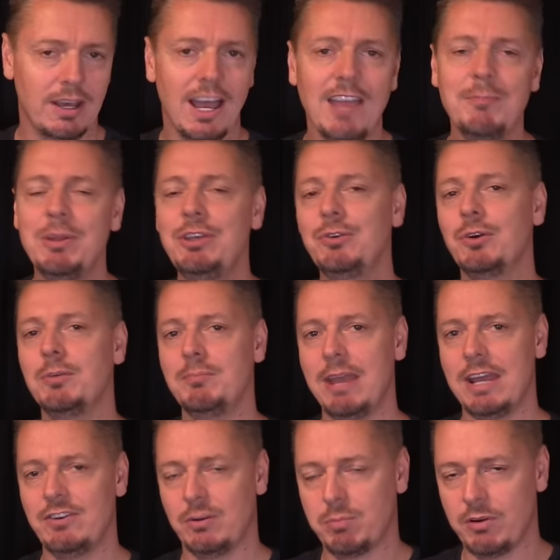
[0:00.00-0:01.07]
I've been doing
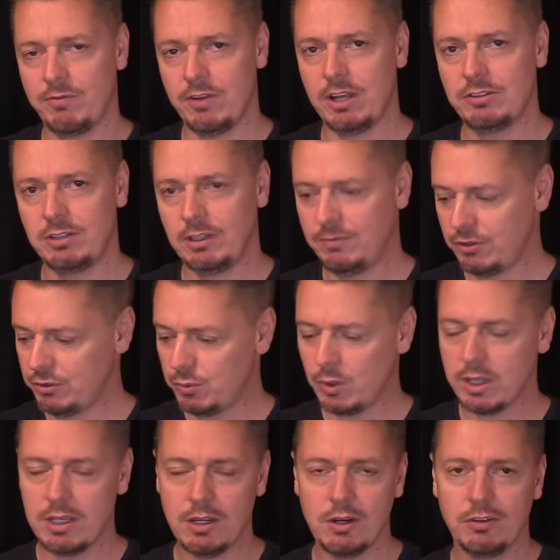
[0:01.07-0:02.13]
magic professionally for
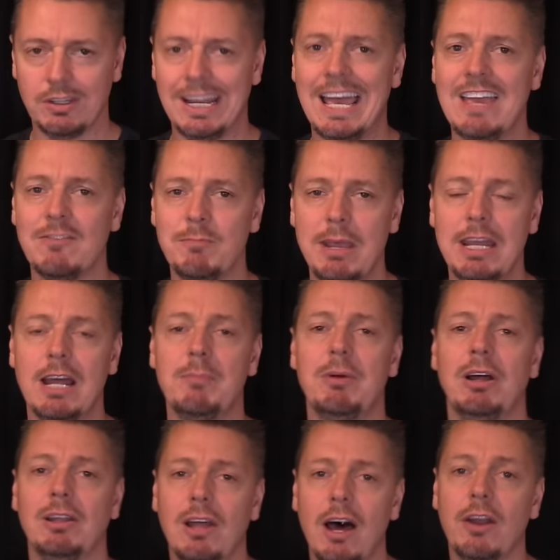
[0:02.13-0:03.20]
20 years and I have made
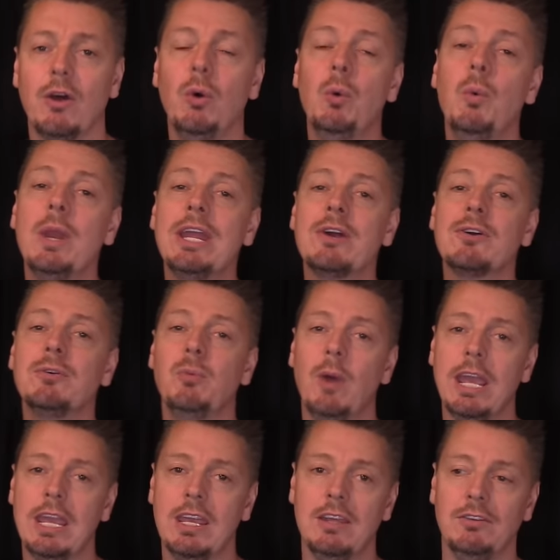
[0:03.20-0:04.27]
up a lot of weird
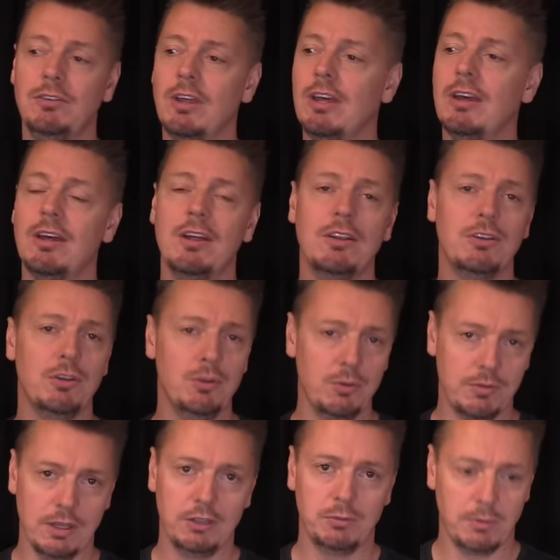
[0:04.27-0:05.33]
ways to do
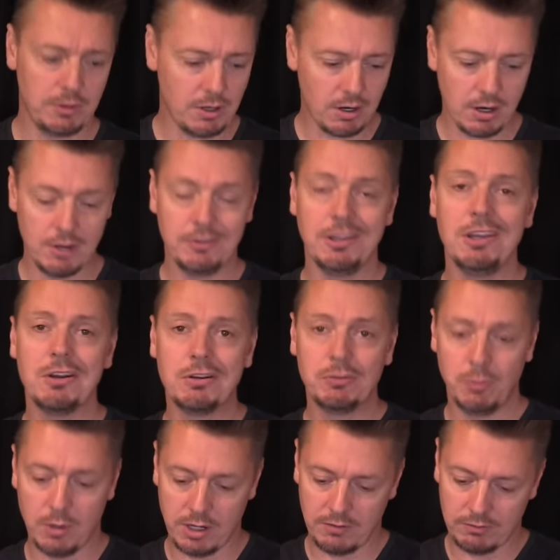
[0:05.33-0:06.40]
things with cards.
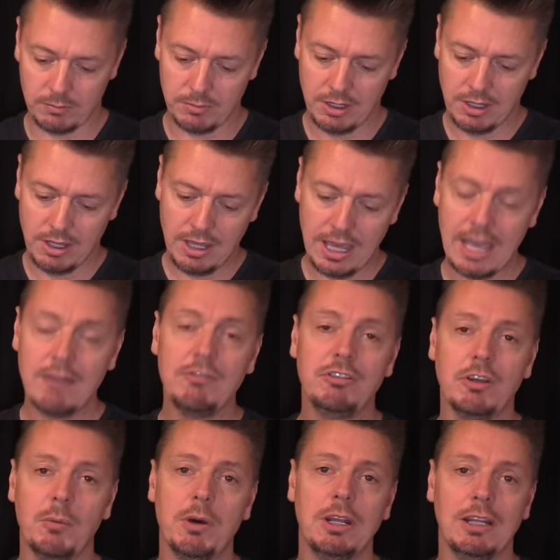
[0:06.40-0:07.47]
Here's one of them. Have
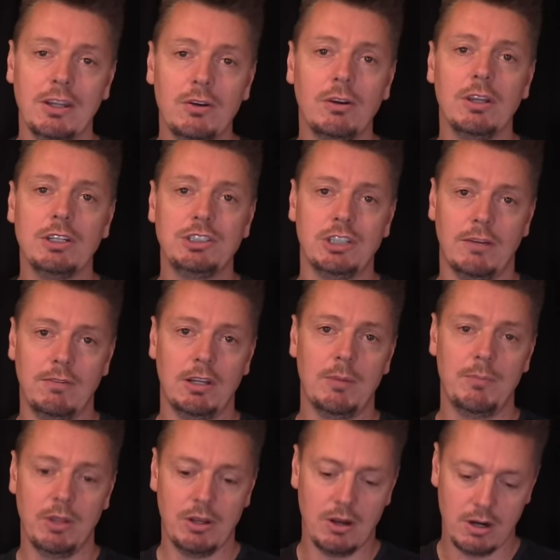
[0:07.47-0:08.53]
someone literally shuffle
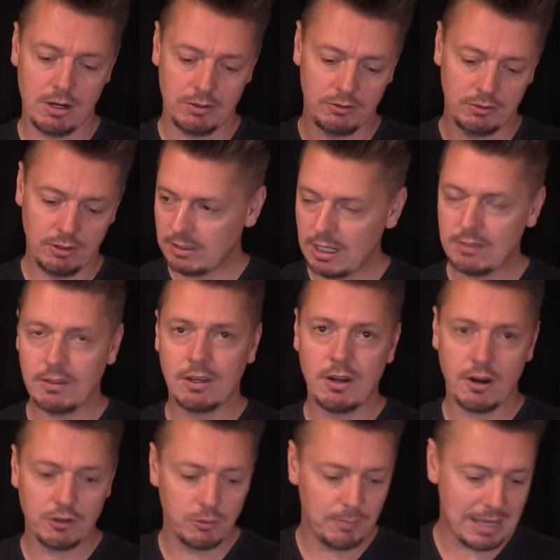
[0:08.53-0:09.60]
up the cards, take the
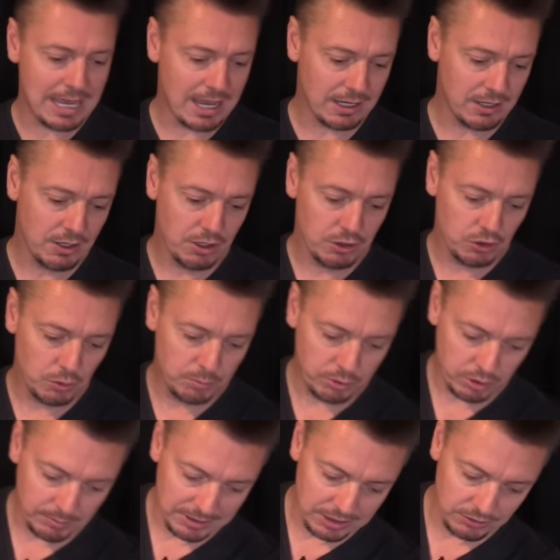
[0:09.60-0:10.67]
cards back, you
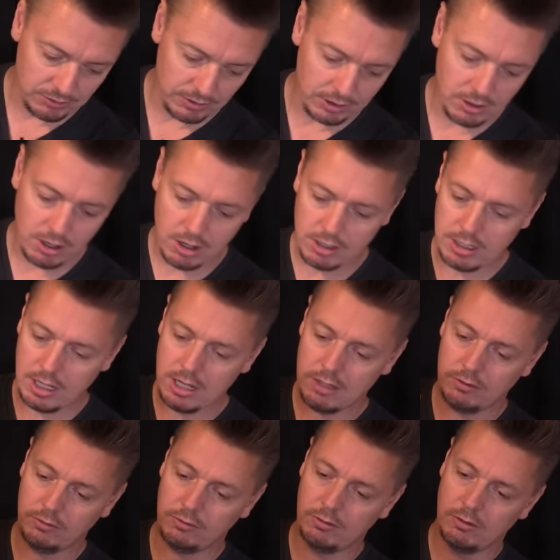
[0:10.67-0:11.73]
put them into the card
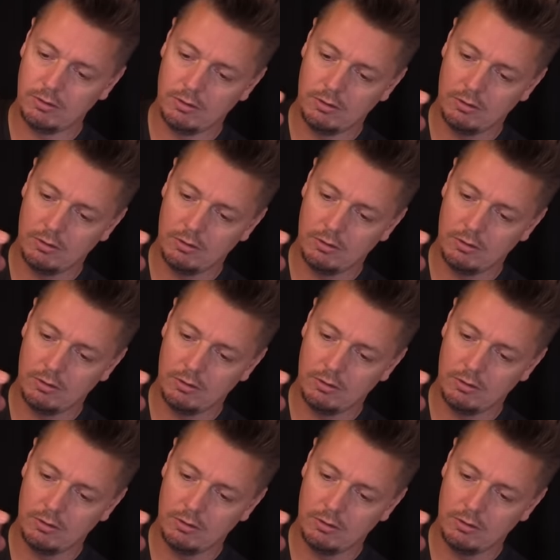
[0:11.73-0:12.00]
case,